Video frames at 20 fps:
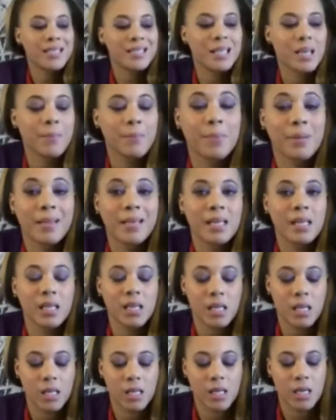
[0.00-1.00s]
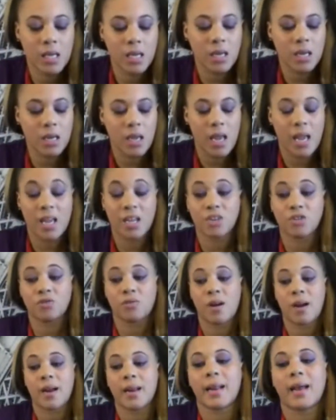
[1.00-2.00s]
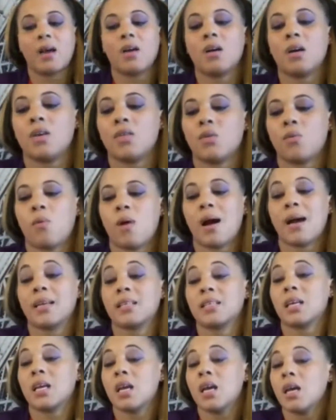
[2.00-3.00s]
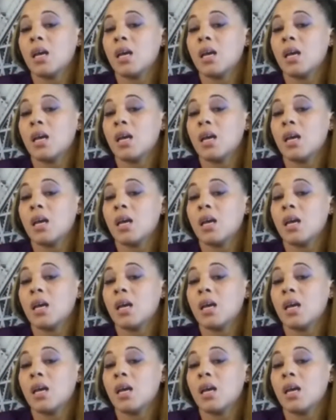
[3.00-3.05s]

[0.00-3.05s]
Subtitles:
is completely clean and dried out, otherwise